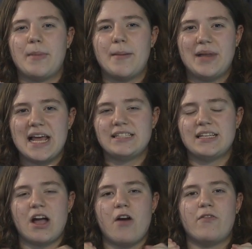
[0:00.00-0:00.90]
a
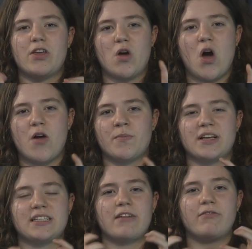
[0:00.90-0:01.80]
blessing over your home
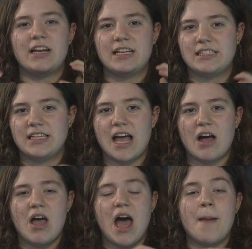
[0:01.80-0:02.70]
because I really see how